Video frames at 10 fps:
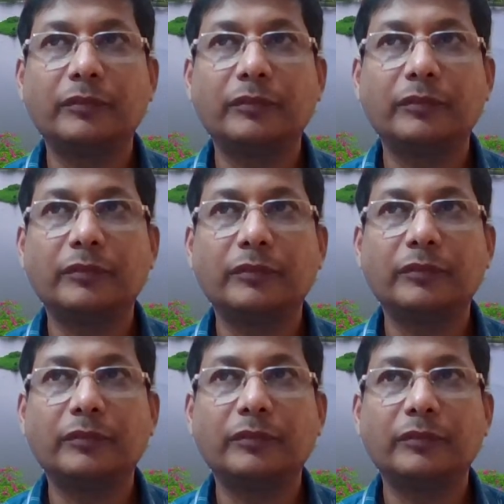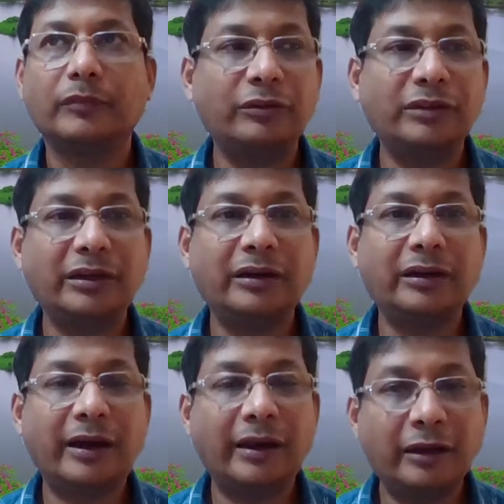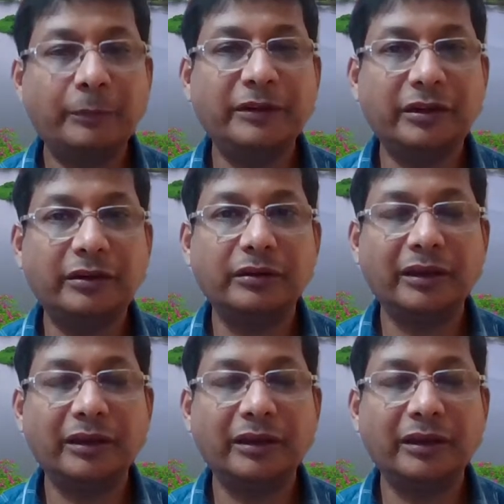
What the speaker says: then generally they consider a color feature